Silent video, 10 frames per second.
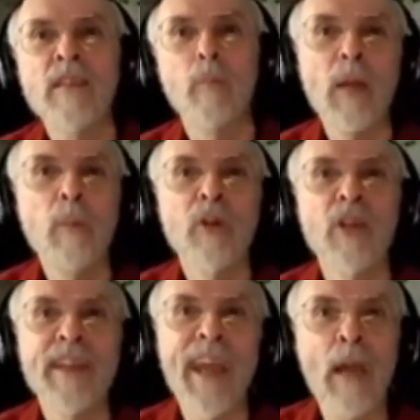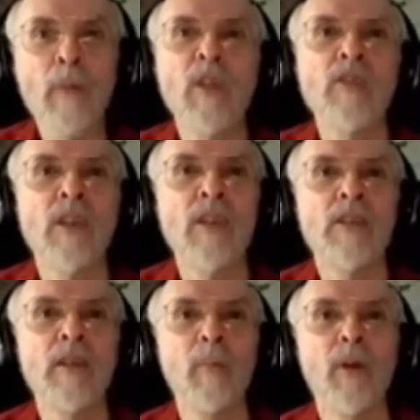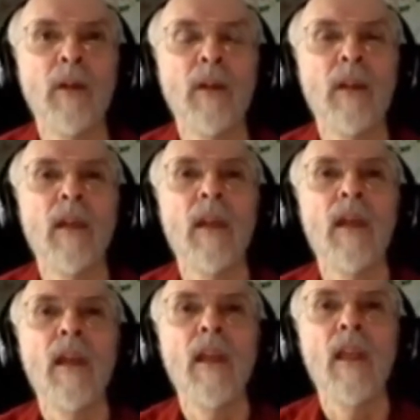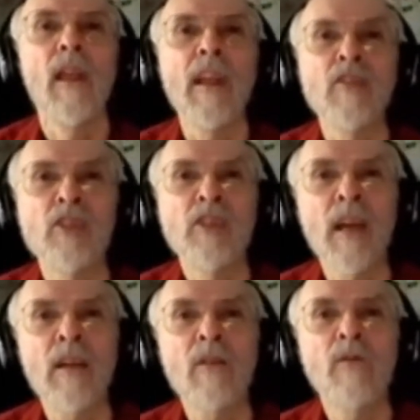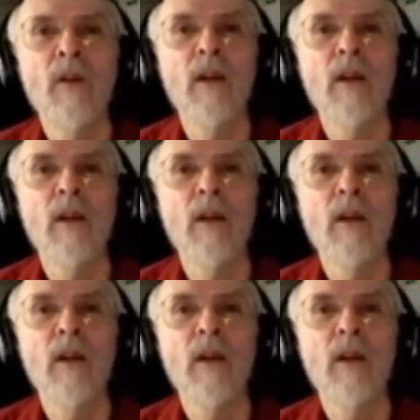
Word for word: that people can game the system. Instead of